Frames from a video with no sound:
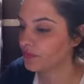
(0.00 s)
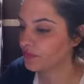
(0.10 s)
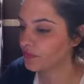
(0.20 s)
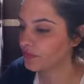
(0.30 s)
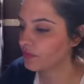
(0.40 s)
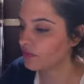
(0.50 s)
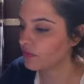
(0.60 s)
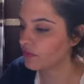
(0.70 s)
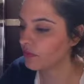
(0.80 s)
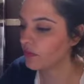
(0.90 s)

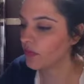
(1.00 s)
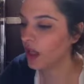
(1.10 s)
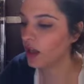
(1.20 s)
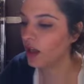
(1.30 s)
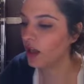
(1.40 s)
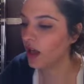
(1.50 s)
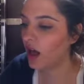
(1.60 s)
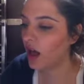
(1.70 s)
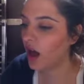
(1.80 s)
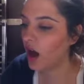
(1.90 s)

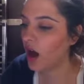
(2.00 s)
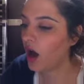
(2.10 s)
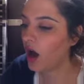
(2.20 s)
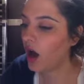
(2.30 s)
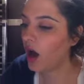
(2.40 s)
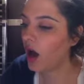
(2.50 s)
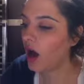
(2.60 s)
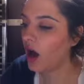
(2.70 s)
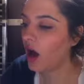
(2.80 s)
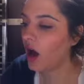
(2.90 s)

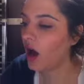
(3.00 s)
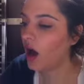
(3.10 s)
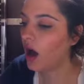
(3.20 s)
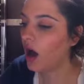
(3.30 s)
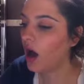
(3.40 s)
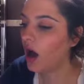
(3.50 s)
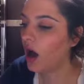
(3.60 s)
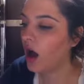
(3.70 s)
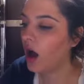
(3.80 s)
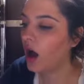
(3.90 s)

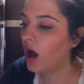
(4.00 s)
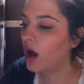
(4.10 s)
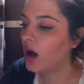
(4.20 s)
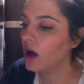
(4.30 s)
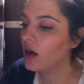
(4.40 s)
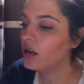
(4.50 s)
Nothing is said.